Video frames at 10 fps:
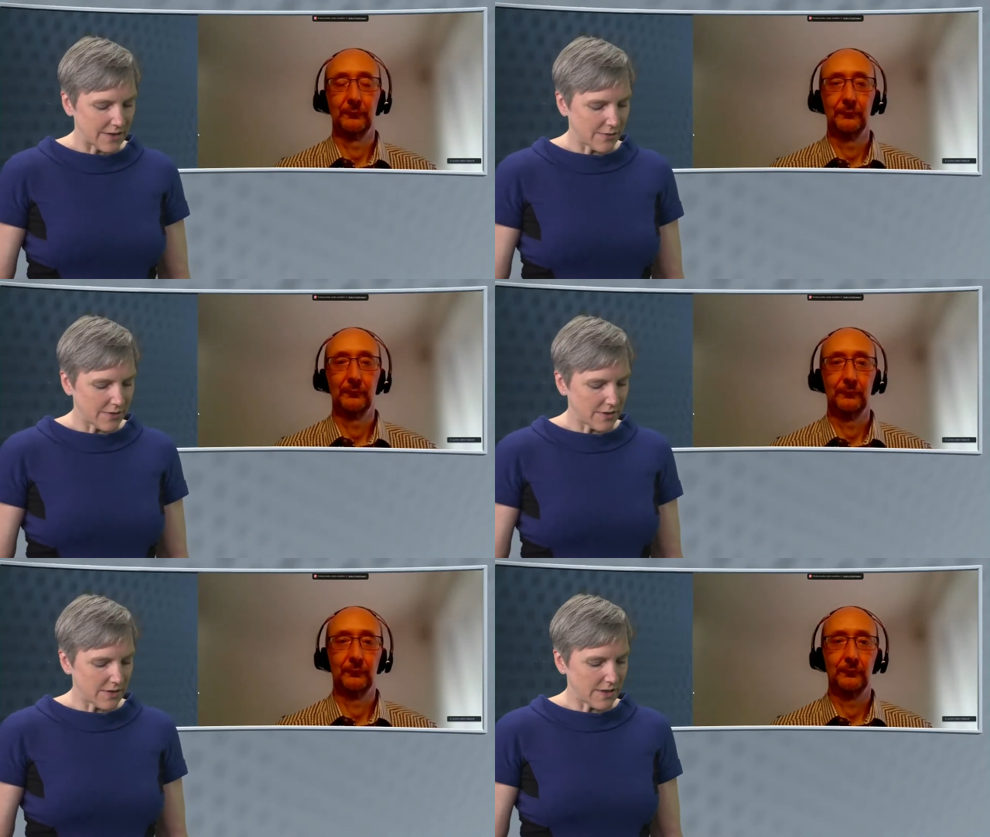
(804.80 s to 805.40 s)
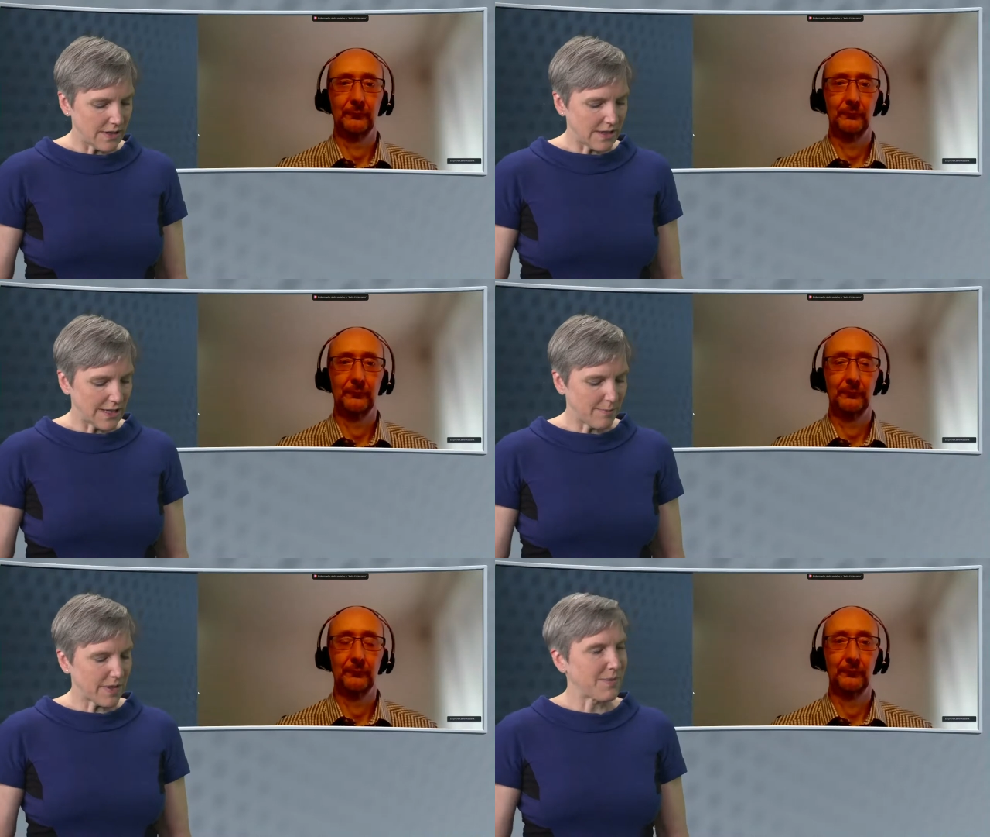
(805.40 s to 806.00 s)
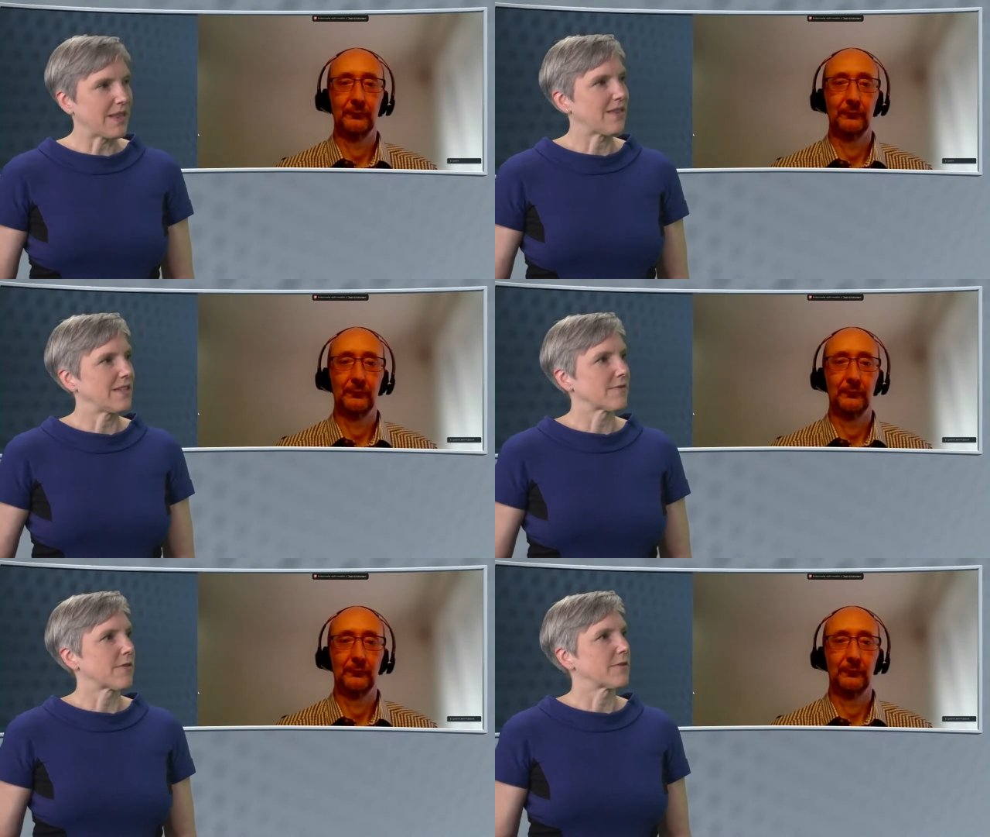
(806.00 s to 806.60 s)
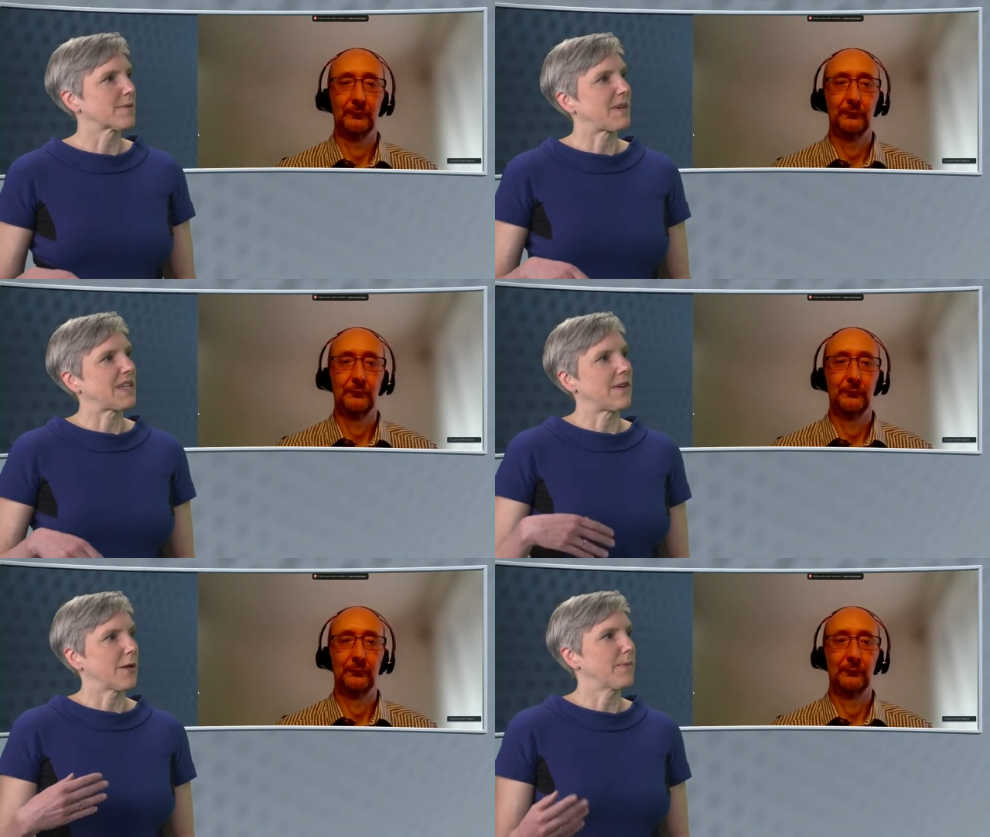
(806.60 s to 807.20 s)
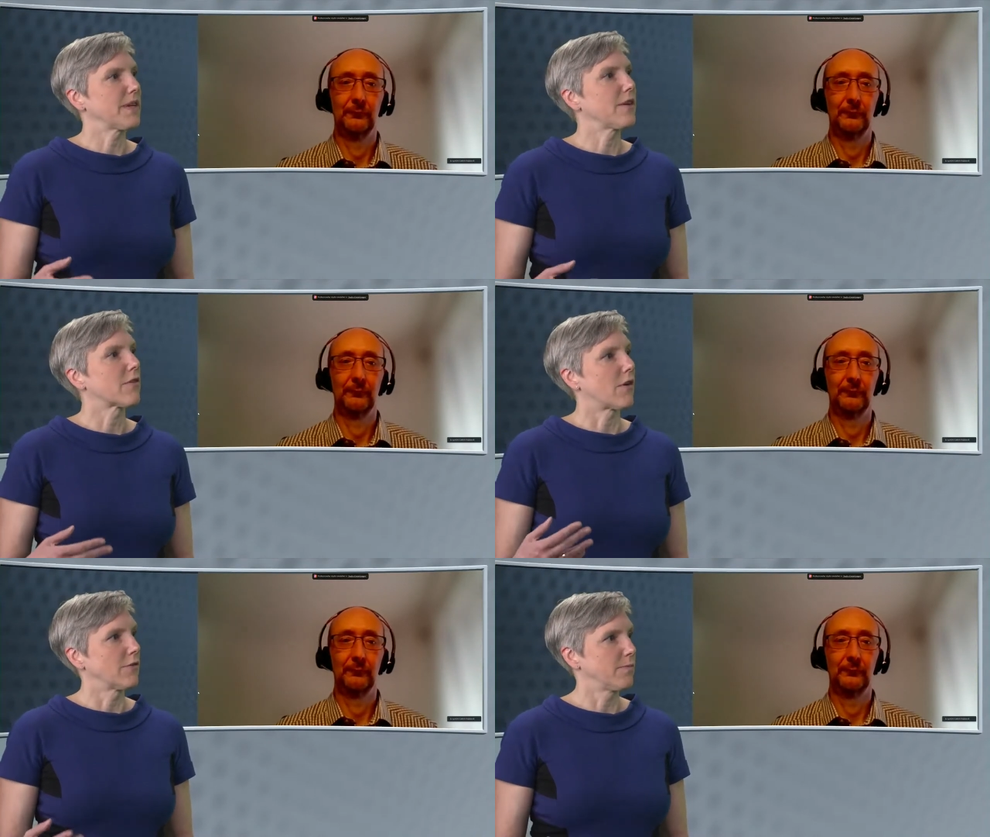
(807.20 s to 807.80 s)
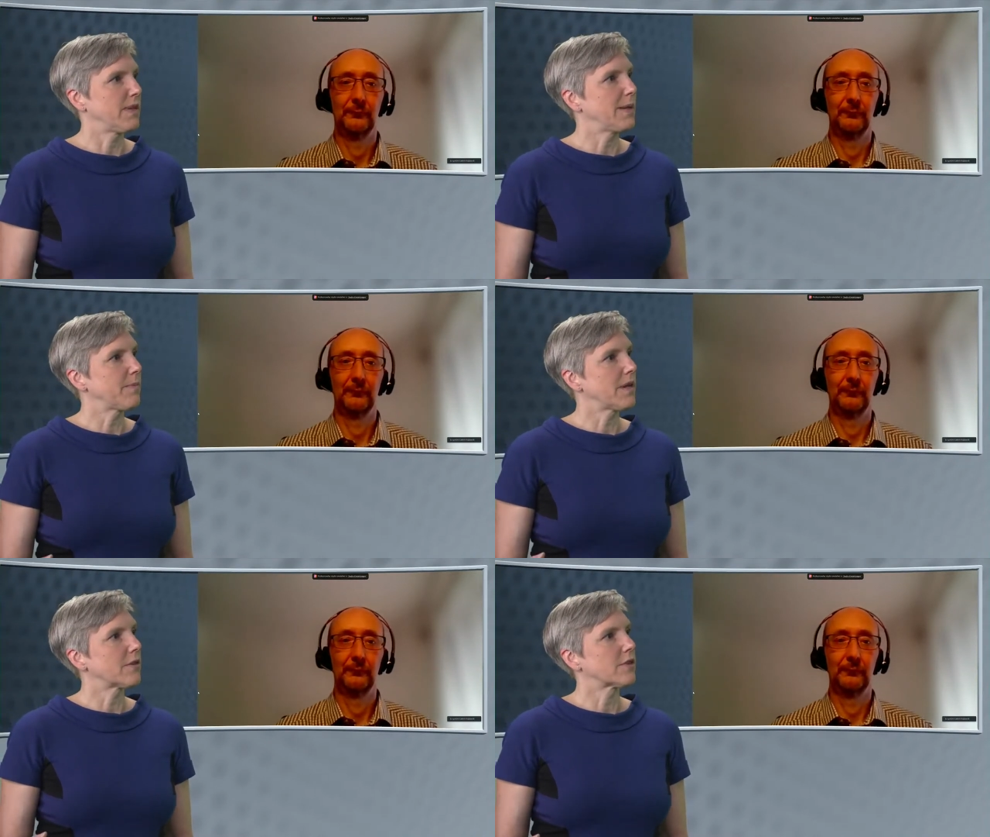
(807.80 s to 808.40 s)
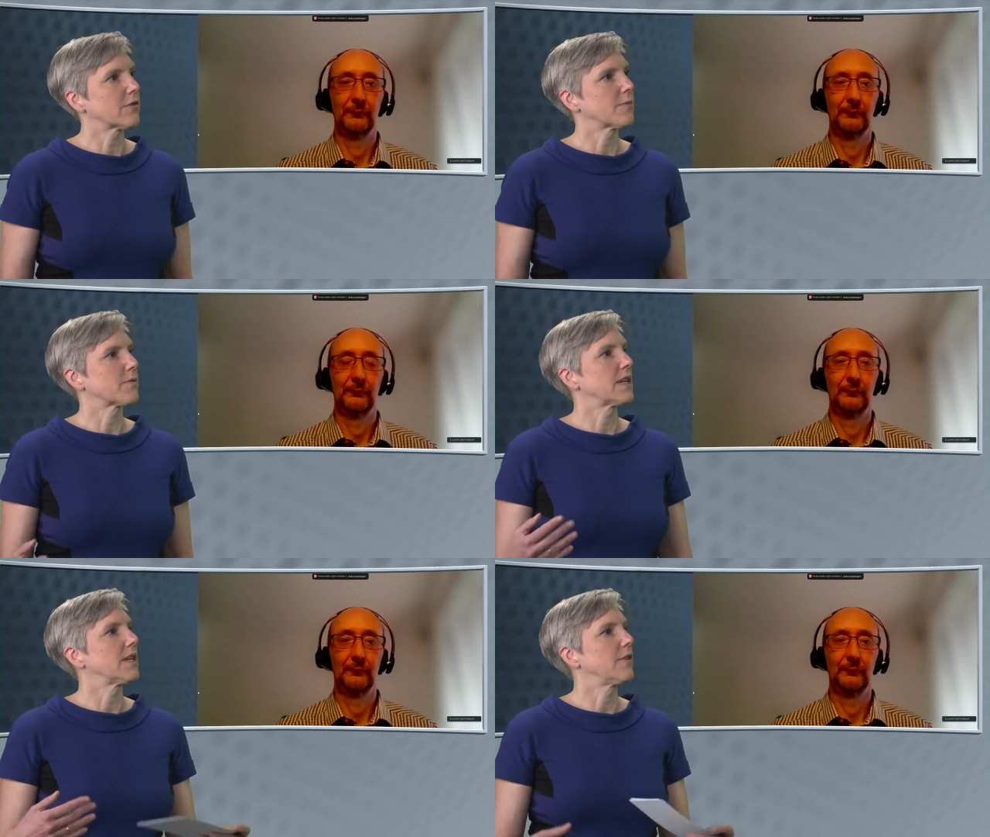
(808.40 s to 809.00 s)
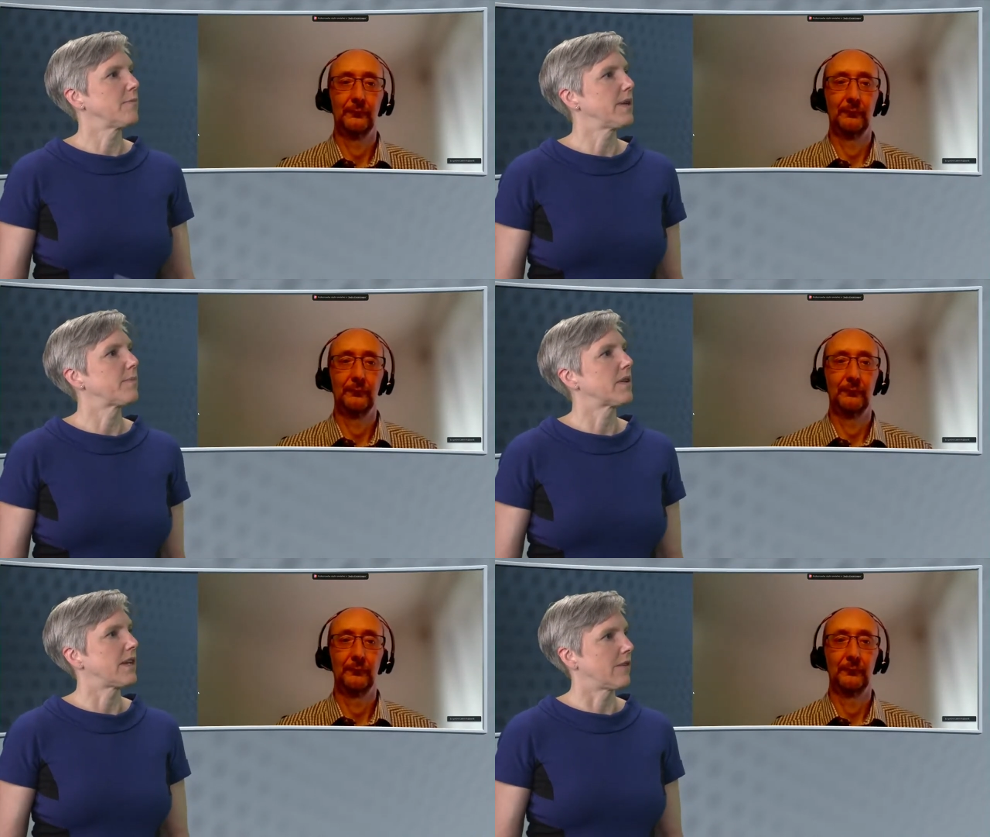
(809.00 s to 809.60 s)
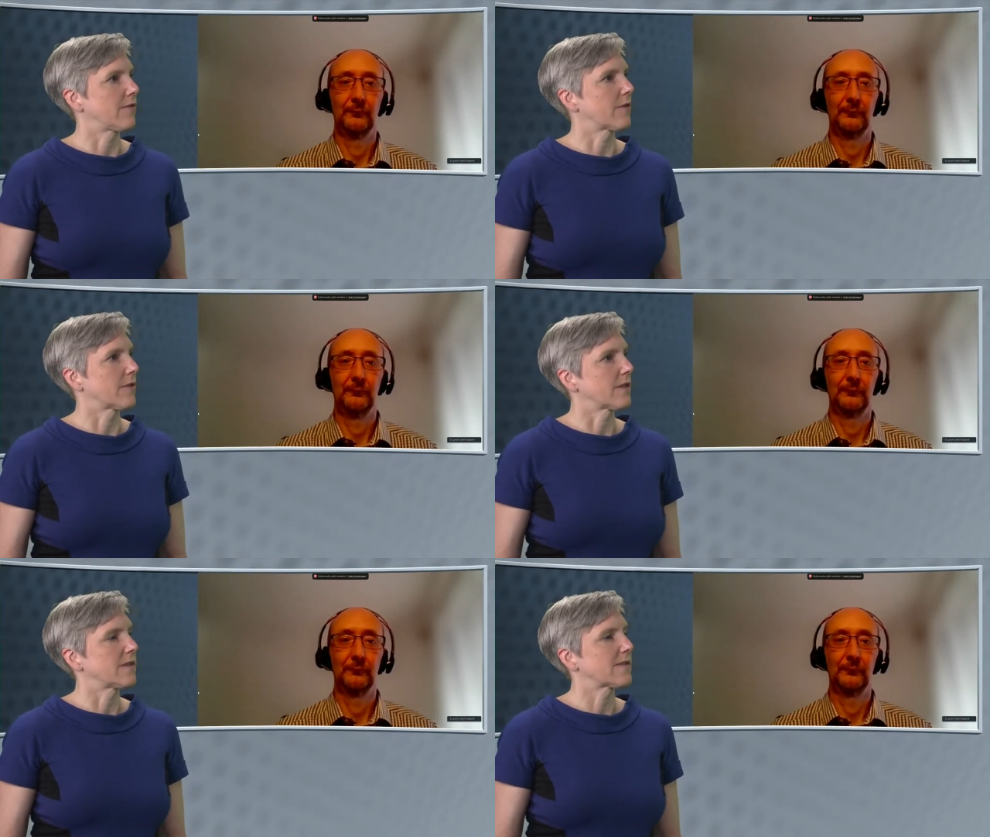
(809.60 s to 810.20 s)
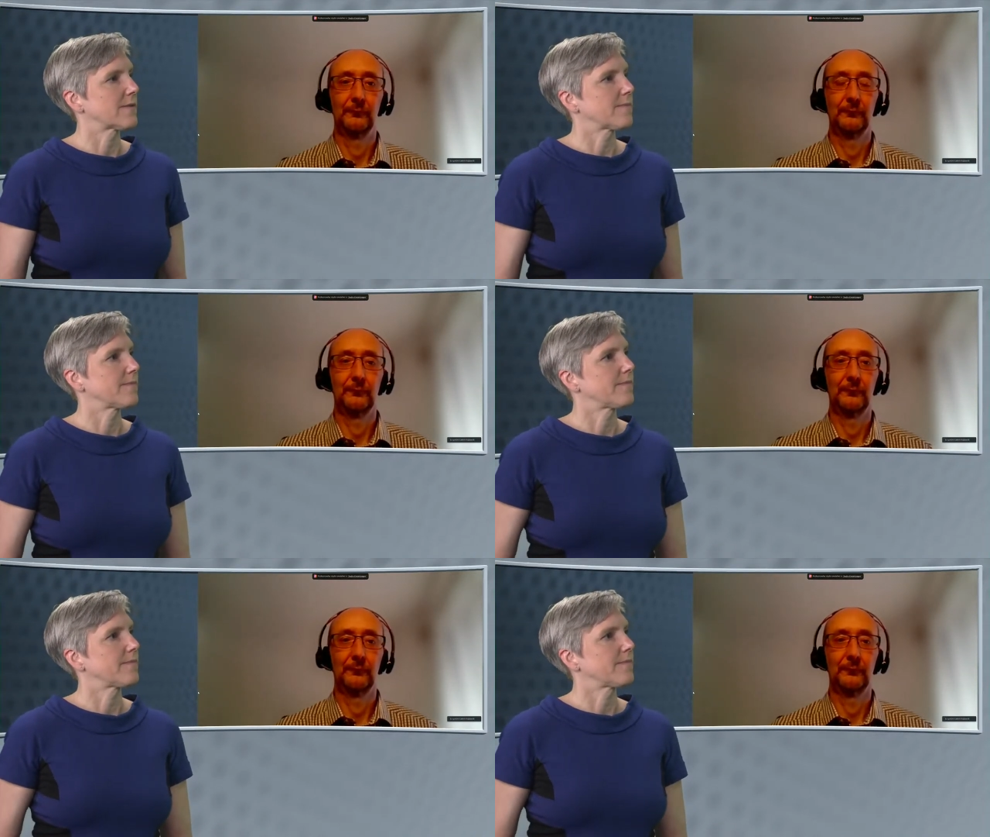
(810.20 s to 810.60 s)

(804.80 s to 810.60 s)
Speaker 1: Do you implement these roles by developing your own people, or do you bring new people in for this?